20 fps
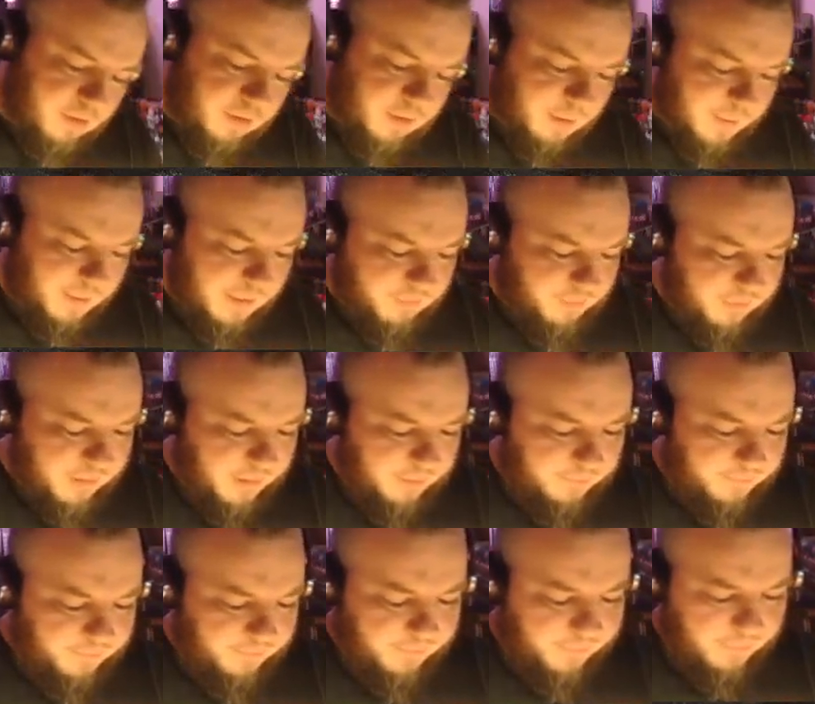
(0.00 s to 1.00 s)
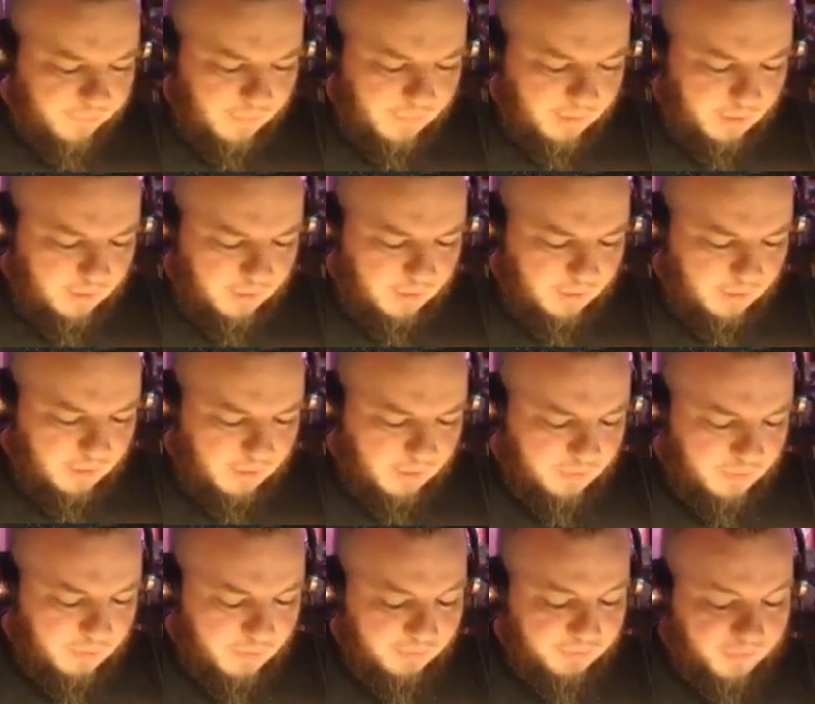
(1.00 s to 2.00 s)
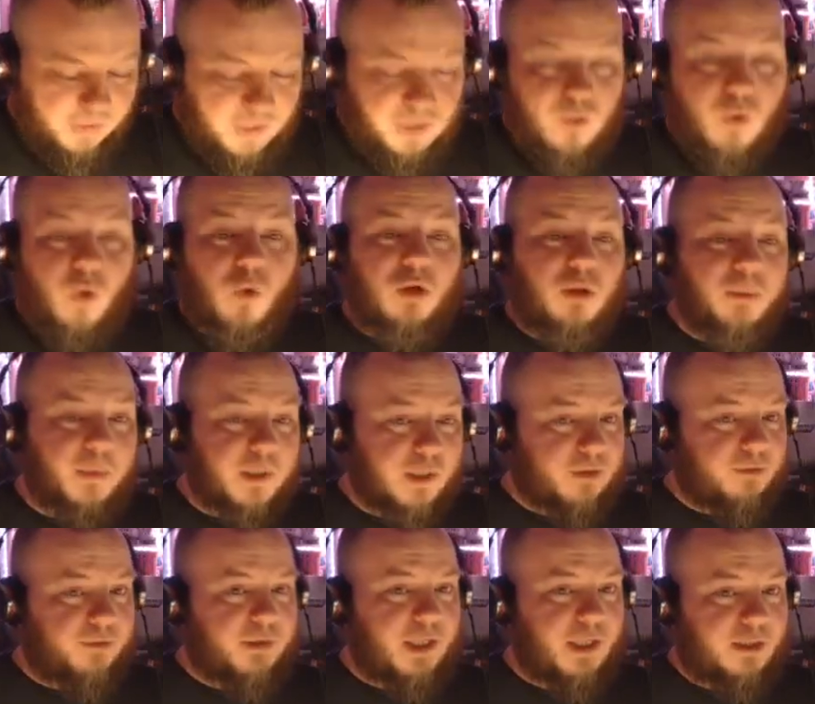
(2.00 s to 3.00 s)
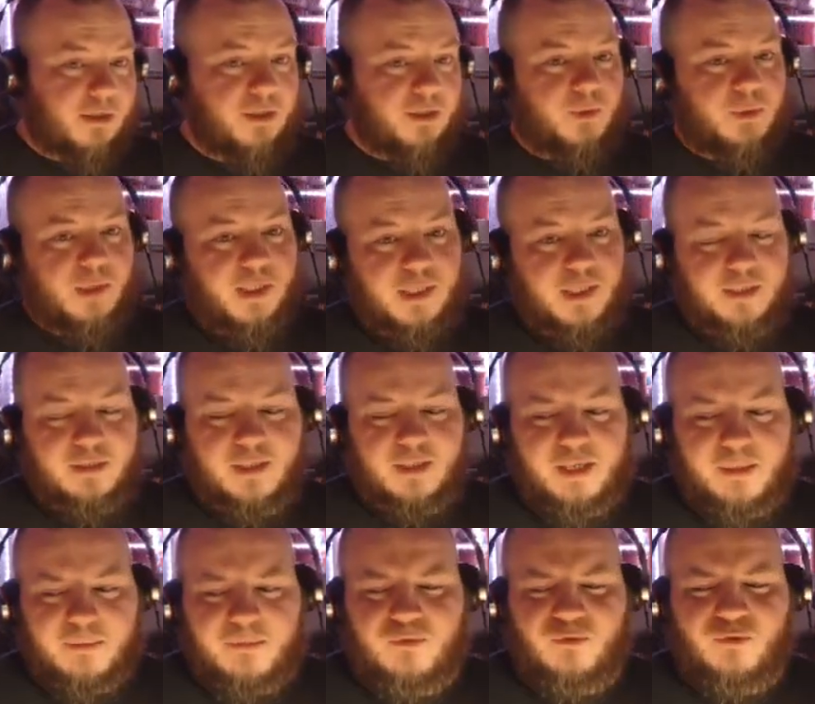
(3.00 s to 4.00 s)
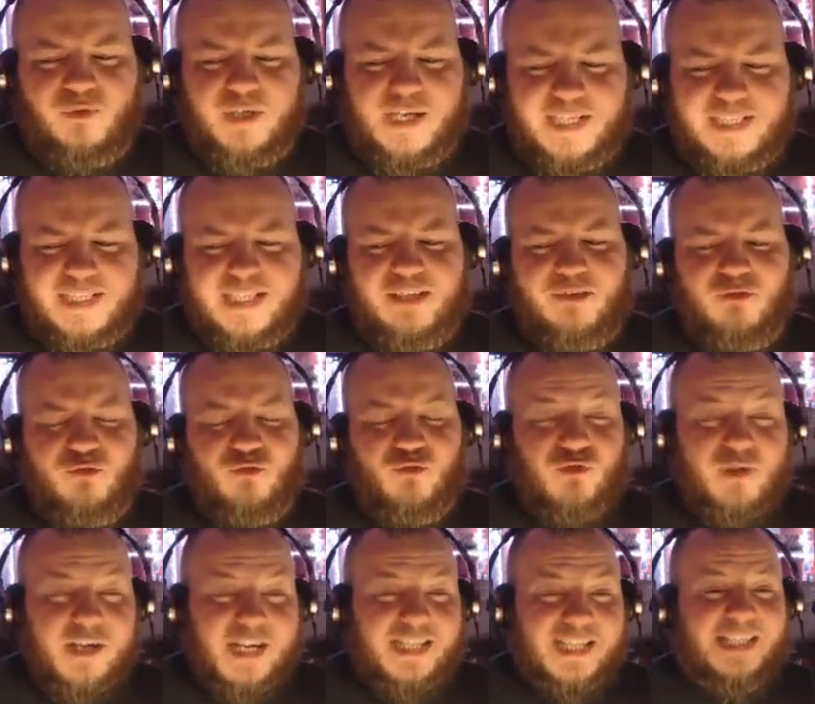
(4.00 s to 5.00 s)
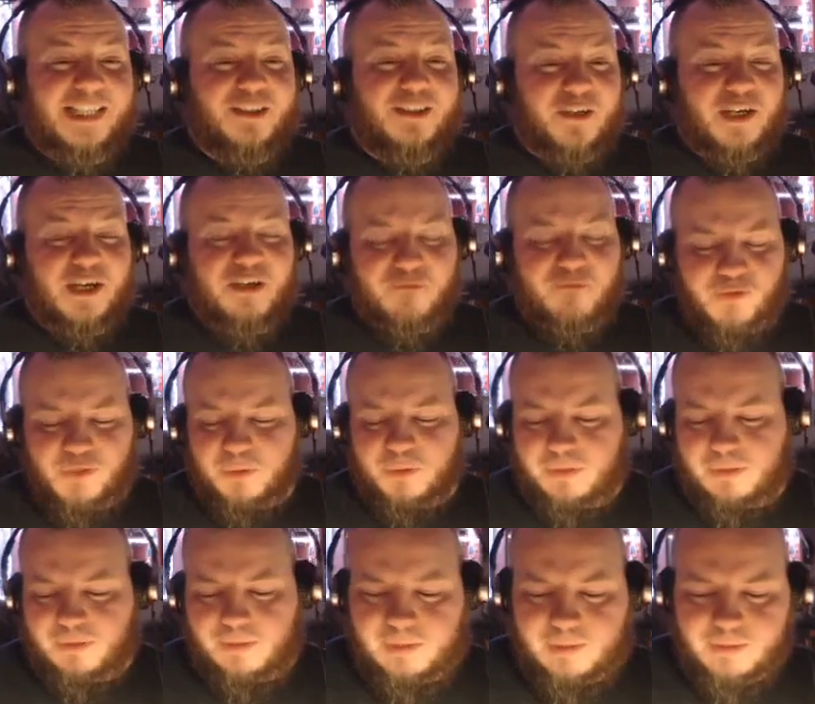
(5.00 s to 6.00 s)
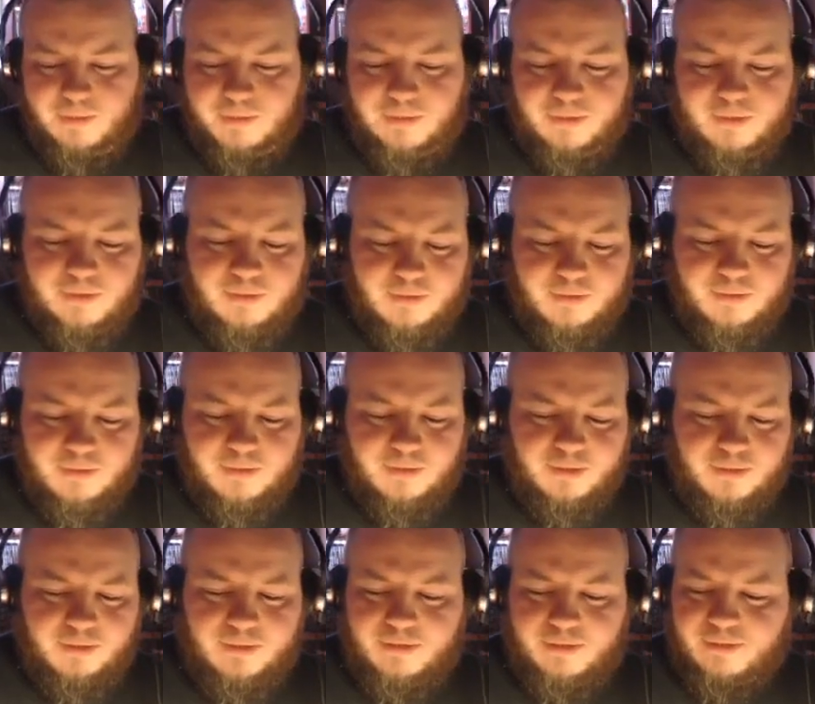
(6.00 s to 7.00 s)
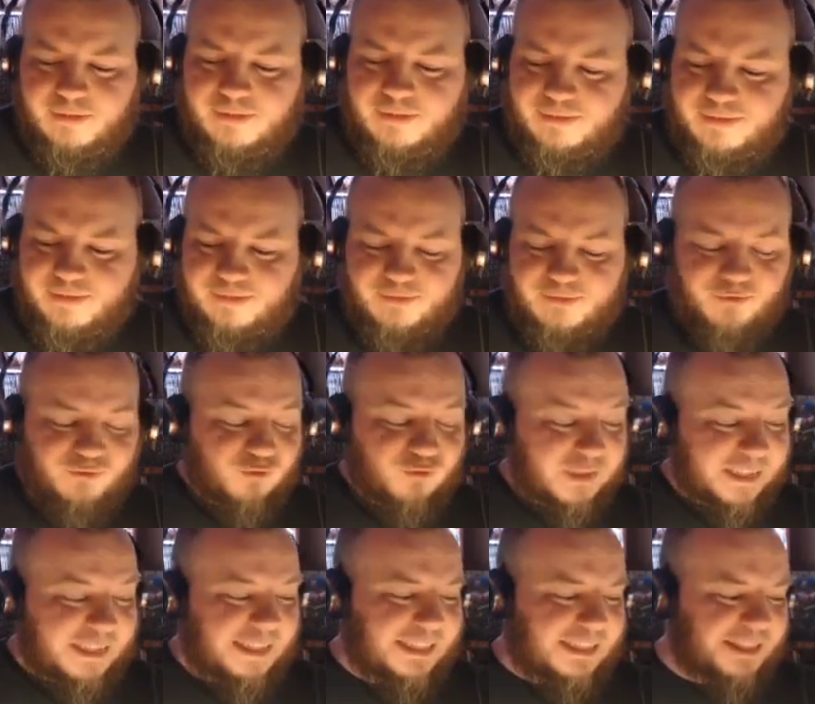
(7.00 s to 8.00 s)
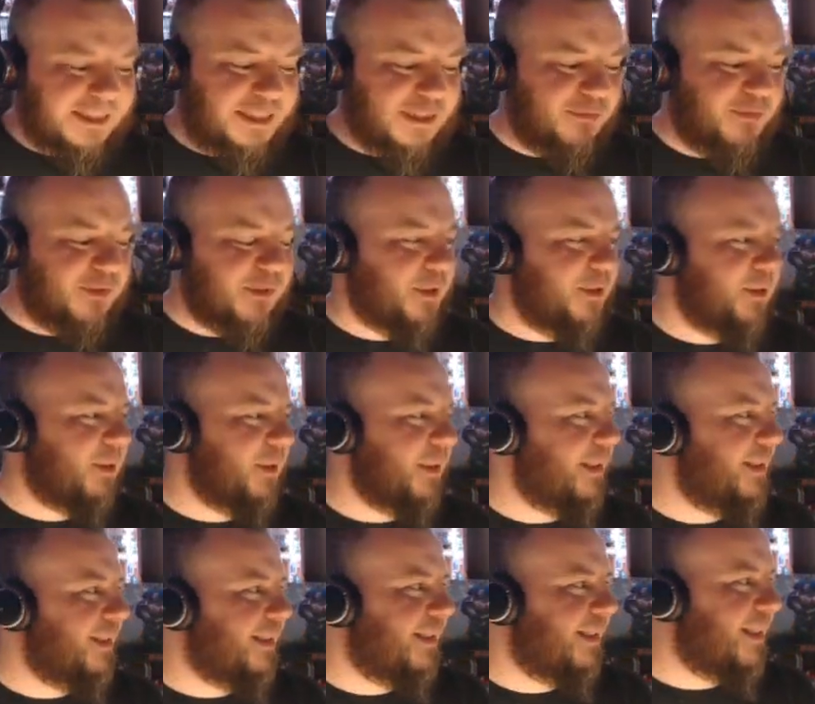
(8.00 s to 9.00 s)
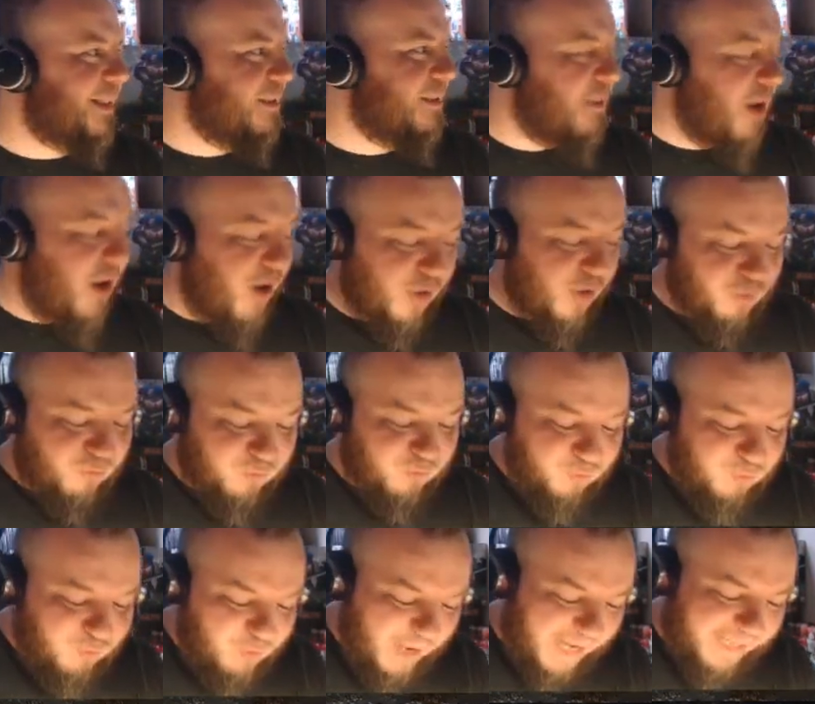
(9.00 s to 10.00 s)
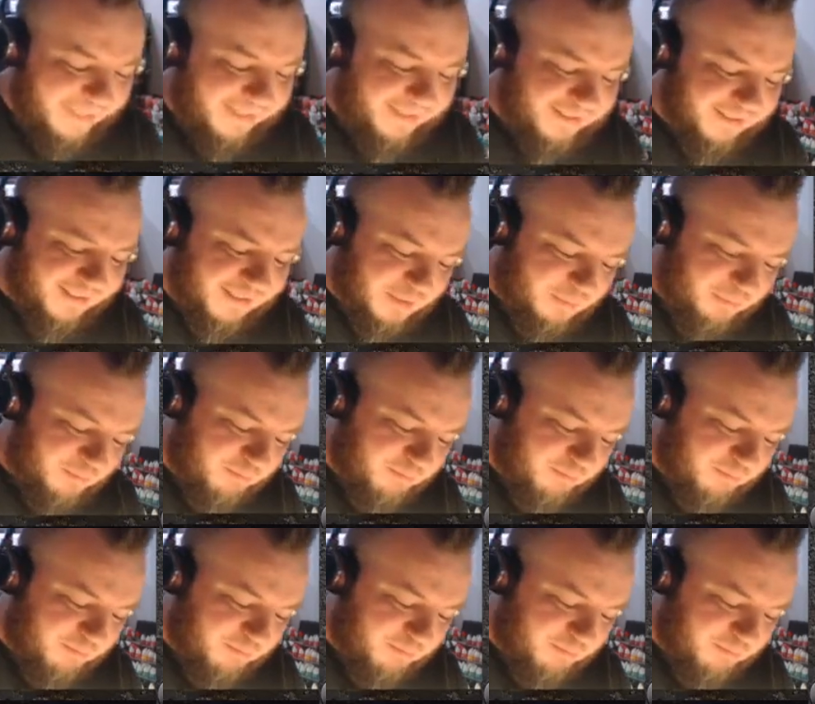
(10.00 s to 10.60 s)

Hope you had fun. I've got my first tournament of Ninth this weekend. I'm really, really looking forward to it. Really looking forward to it. There's some horrendous